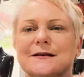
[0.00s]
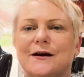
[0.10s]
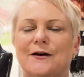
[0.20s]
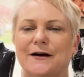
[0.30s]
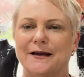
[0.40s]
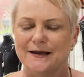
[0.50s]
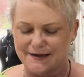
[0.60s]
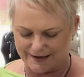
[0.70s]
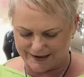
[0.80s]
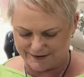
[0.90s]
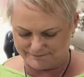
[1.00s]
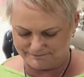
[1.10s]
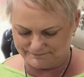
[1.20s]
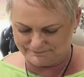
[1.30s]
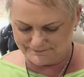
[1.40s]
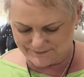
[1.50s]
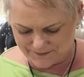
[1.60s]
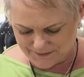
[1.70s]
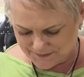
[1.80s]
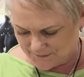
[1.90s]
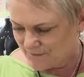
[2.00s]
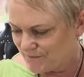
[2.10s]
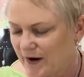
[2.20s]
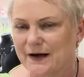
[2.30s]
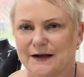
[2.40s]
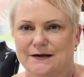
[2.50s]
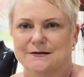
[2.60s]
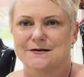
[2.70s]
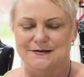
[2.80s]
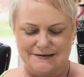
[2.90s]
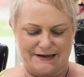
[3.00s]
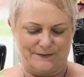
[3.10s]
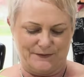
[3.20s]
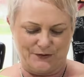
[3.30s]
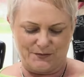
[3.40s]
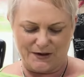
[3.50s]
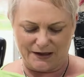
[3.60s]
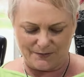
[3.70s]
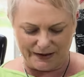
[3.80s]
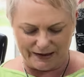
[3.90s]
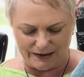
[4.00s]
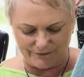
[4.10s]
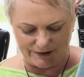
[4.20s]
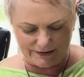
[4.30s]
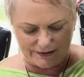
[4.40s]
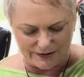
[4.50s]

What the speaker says: I finally got some. What am I going to make out of it?